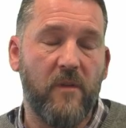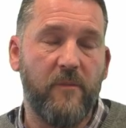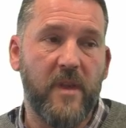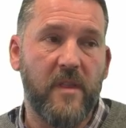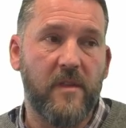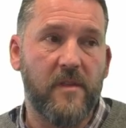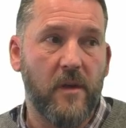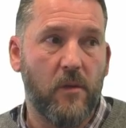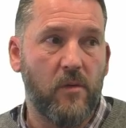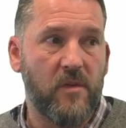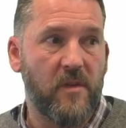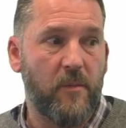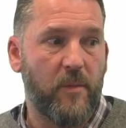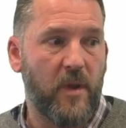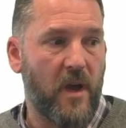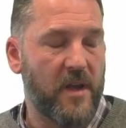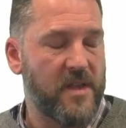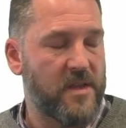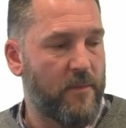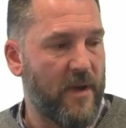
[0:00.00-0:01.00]
sole
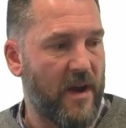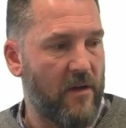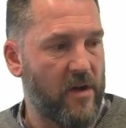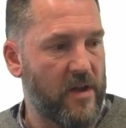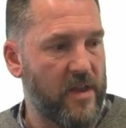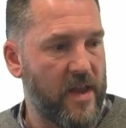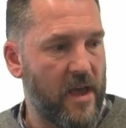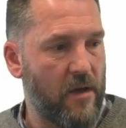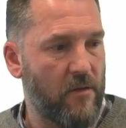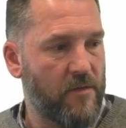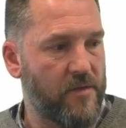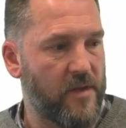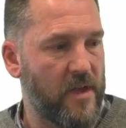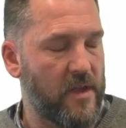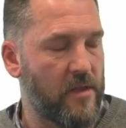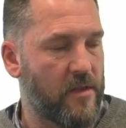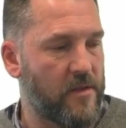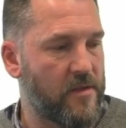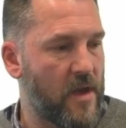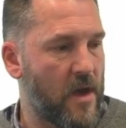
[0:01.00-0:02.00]
supplier to BARRATT now
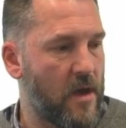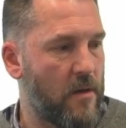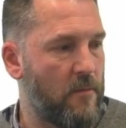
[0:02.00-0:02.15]
since